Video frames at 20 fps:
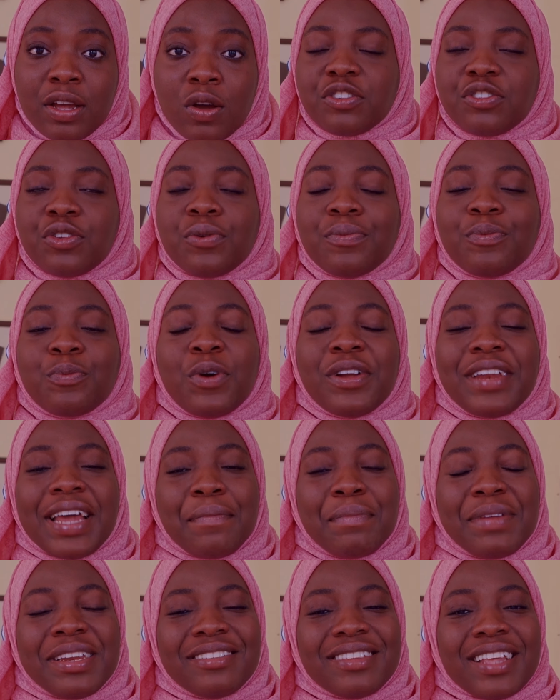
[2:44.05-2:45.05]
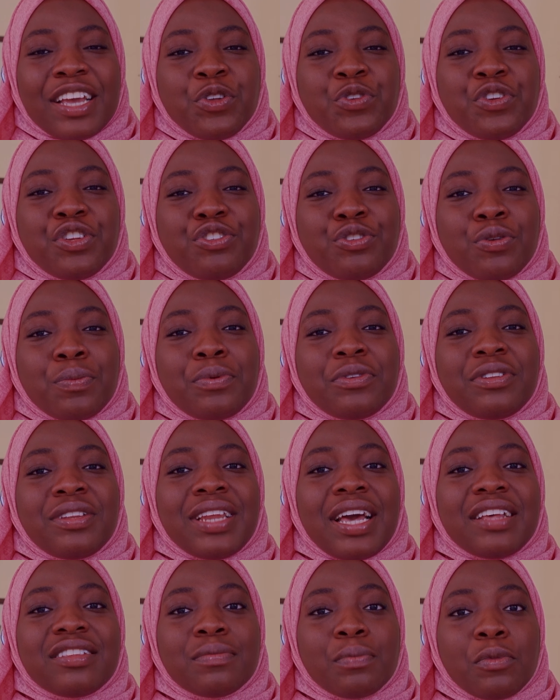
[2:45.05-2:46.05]
So what I mean is that you need to put in
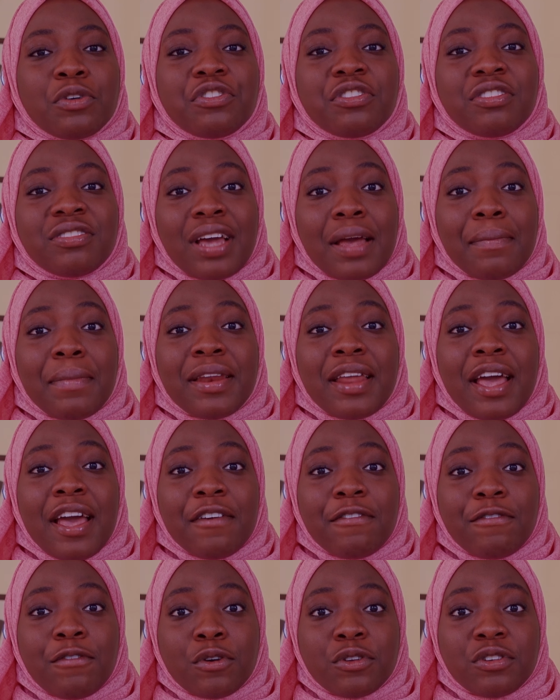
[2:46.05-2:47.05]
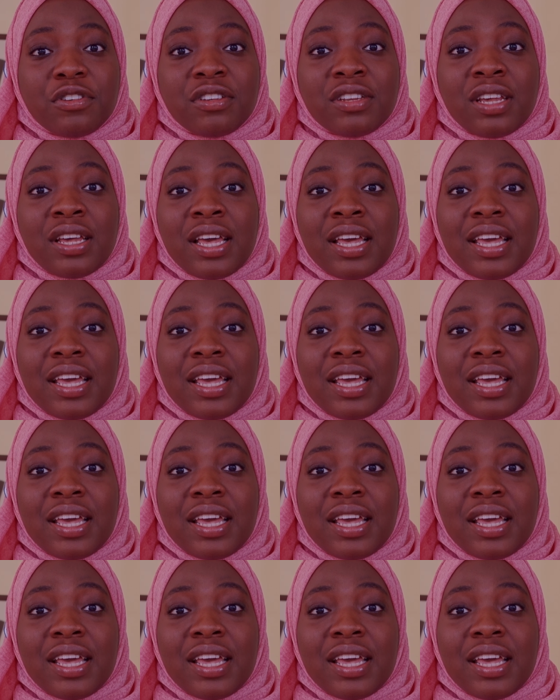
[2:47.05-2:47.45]
as much time and effort